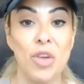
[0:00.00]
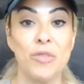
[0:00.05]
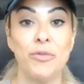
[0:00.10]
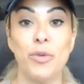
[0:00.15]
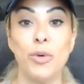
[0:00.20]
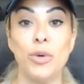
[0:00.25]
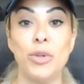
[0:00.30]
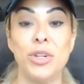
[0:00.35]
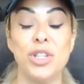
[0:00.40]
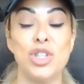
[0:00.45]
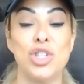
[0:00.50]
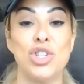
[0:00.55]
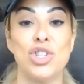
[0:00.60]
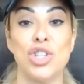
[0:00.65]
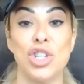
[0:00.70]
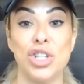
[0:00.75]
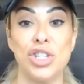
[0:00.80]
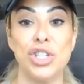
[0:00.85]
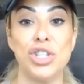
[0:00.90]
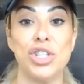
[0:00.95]
Food is
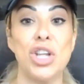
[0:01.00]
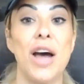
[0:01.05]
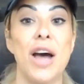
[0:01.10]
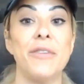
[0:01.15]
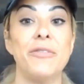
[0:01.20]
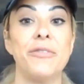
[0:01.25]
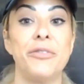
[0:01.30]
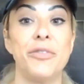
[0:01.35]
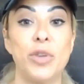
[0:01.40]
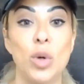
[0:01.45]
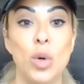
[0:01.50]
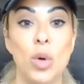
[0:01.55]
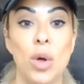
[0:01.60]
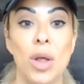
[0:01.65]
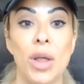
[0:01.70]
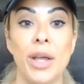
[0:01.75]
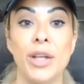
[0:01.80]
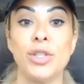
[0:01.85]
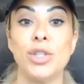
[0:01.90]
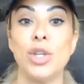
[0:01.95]
just not
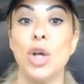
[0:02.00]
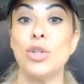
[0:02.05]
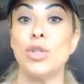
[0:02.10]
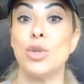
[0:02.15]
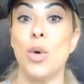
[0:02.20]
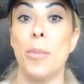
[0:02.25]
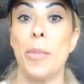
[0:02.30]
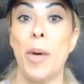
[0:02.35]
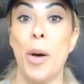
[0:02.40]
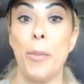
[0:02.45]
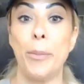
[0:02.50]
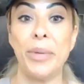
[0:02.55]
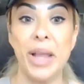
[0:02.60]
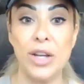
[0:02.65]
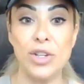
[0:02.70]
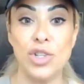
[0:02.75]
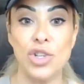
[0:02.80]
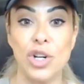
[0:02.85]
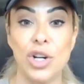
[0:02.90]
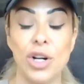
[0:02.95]
fuel. It's also about
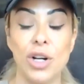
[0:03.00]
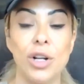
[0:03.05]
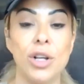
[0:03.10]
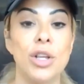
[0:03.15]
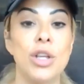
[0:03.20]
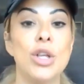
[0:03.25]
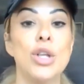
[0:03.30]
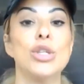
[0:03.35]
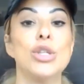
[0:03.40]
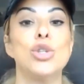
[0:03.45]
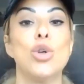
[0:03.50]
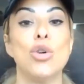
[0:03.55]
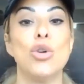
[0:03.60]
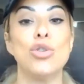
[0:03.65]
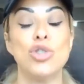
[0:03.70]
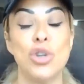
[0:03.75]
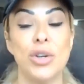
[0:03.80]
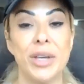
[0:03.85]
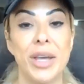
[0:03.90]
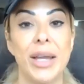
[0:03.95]
pleasure,
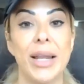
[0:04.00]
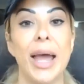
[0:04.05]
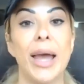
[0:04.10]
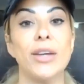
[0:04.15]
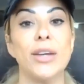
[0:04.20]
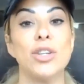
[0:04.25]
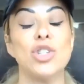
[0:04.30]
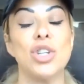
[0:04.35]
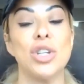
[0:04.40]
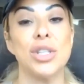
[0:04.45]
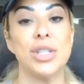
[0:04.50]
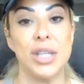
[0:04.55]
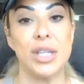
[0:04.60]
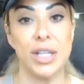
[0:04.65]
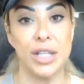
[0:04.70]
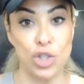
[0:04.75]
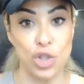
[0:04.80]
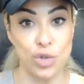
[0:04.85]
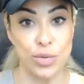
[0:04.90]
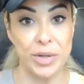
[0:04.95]
social connections,
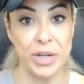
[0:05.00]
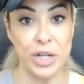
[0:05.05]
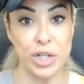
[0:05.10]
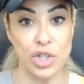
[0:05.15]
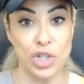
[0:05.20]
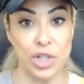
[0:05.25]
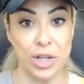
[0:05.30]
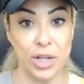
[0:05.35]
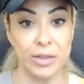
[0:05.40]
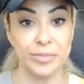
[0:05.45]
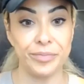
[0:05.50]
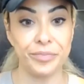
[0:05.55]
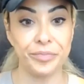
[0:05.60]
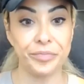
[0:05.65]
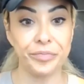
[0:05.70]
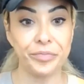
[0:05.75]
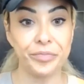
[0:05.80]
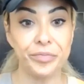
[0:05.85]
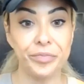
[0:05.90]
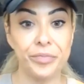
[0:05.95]
and tradition.
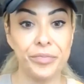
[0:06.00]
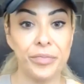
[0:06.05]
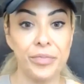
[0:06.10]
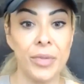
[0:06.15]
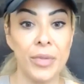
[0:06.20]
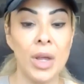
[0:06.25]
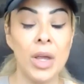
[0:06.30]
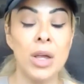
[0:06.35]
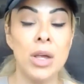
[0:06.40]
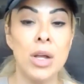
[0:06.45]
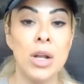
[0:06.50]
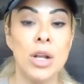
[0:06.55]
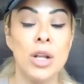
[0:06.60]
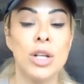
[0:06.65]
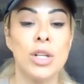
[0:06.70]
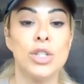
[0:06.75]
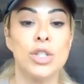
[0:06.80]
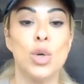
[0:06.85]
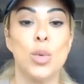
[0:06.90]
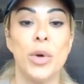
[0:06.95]

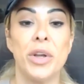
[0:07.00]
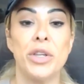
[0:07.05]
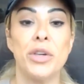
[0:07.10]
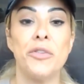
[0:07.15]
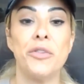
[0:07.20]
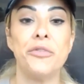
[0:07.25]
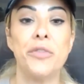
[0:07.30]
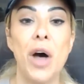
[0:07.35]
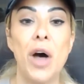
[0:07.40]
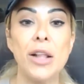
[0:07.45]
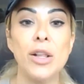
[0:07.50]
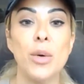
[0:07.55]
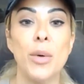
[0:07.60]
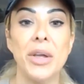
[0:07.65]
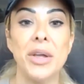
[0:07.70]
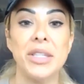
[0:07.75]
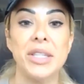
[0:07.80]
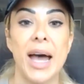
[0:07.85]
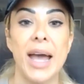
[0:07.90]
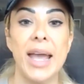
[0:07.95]
So when you follow
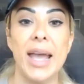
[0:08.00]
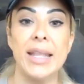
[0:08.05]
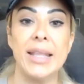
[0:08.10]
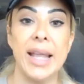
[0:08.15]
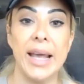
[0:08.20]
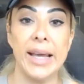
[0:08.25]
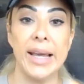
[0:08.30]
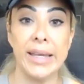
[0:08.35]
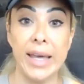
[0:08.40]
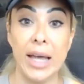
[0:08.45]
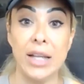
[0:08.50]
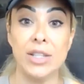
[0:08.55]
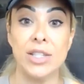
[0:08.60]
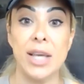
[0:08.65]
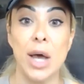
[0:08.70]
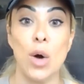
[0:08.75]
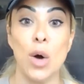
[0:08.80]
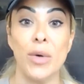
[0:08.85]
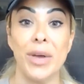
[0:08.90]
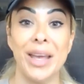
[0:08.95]
a diet that cuts
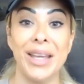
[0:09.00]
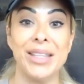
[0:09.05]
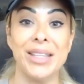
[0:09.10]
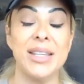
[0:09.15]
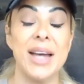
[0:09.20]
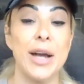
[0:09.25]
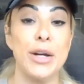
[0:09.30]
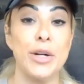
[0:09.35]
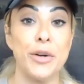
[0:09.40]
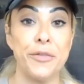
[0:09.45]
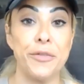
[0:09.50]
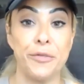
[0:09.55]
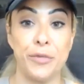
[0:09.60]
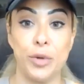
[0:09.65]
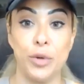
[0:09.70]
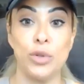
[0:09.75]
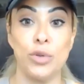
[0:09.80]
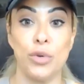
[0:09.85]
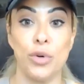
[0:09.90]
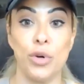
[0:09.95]
out entire
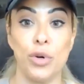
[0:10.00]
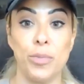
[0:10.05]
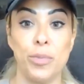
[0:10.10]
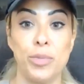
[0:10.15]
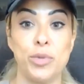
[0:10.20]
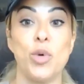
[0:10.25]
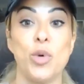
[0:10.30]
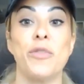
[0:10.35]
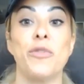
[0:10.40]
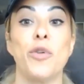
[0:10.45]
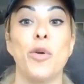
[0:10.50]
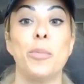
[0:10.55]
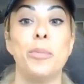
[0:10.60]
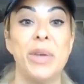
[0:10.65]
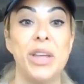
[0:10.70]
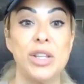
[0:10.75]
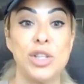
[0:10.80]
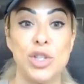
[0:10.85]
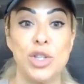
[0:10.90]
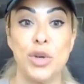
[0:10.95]
food groups or
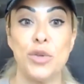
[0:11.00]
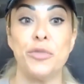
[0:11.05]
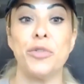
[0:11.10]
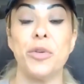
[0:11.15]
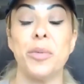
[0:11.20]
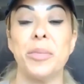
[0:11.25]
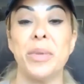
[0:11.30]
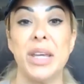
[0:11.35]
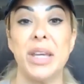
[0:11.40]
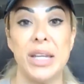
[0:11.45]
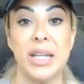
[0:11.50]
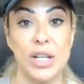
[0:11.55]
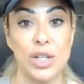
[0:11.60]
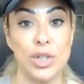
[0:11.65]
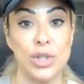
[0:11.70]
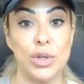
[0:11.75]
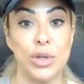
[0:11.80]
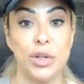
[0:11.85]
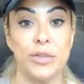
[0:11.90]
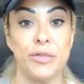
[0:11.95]
forbids you from eating
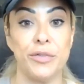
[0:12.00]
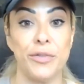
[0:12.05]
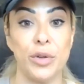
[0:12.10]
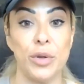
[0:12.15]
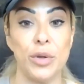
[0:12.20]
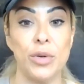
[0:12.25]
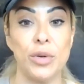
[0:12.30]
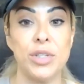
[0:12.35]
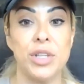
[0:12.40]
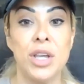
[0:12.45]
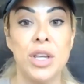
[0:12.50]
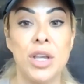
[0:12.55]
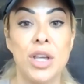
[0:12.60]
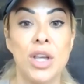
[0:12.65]
certain foods,